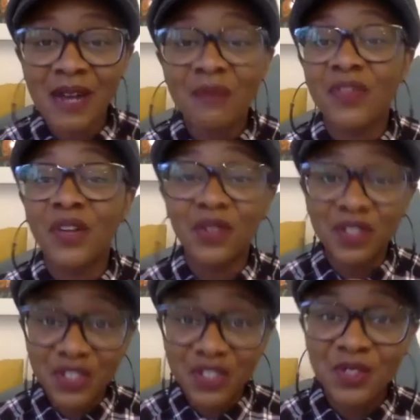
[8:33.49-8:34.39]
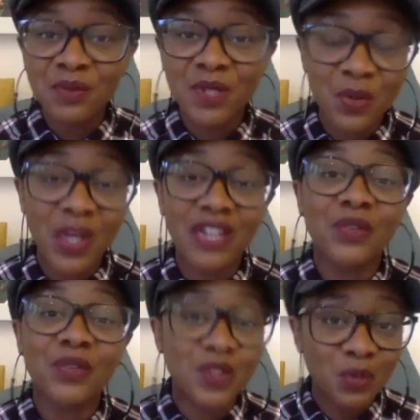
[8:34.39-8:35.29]
They're on YouTube as well if
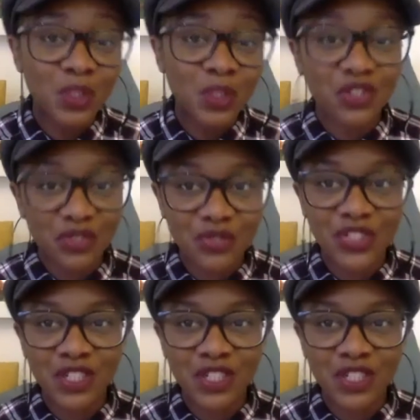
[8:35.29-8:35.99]
you want to watch the full video,